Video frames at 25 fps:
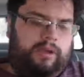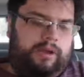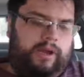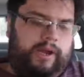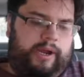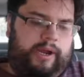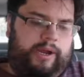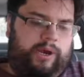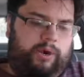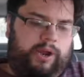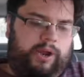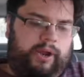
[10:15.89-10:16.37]

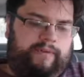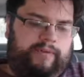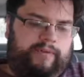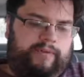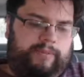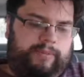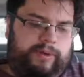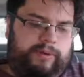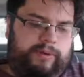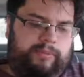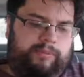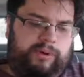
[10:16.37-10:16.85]
I know I
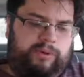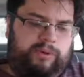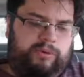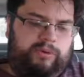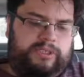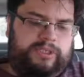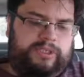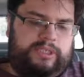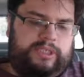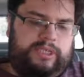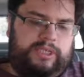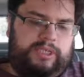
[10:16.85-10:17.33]
haven't been
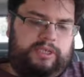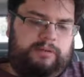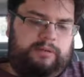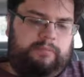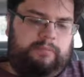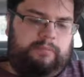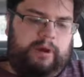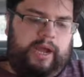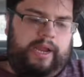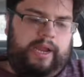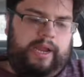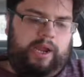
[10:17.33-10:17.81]

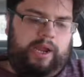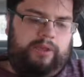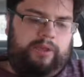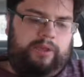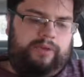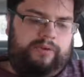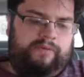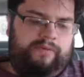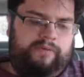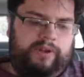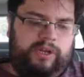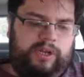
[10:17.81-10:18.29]
posting my
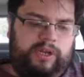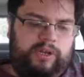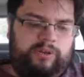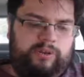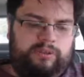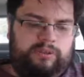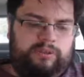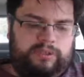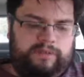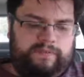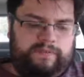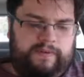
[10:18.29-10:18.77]
other
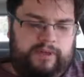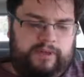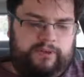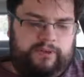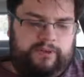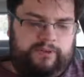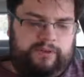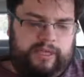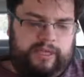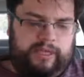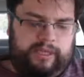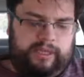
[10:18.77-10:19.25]
videos of
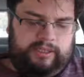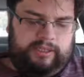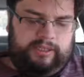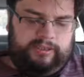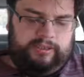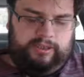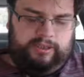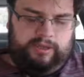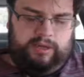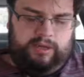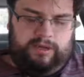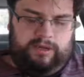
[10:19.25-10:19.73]
other
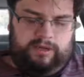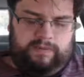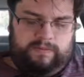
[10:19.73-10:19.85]
things,